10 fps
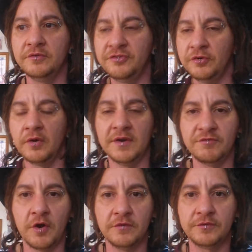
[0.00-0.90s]
sugar
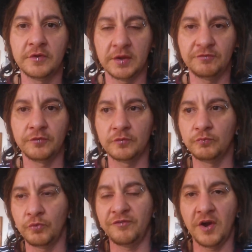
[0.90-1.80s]
involved, like
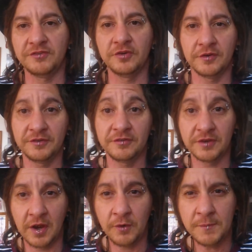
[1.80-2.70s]
refined sugars,
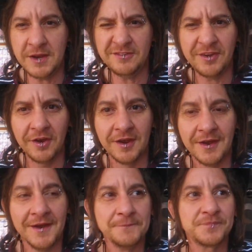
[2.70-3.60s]
you know what I mean? So
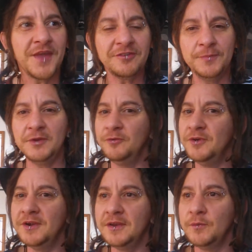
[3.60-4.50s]
that's been
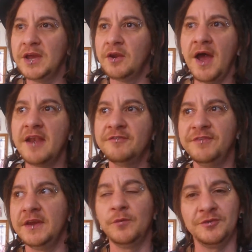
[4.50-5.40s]
really weird. I had a
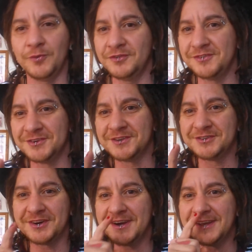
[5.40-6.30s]
fig which wasn't on
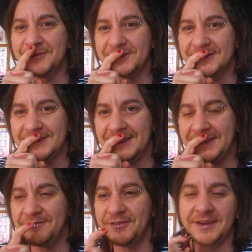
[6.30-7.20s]
the diet. It was a
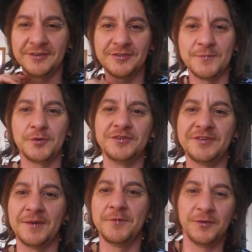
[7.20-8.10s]
sneaky fig because I bought
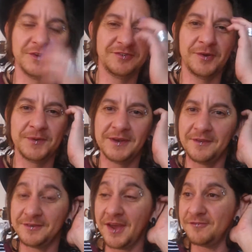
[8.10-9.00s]
some. I went shopping the
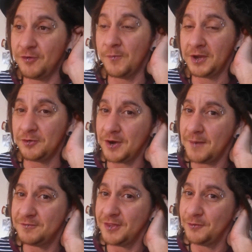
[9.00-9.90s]
other day for my cook
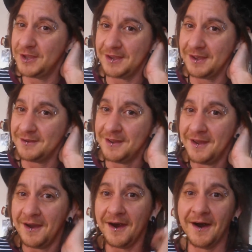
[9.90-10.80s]
up for the weekend,
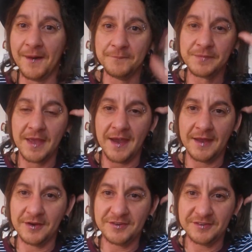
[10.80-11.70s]

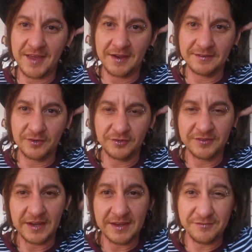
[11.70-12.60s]
and I just had a little
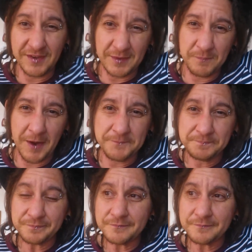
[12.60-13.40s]
sneaky fig, but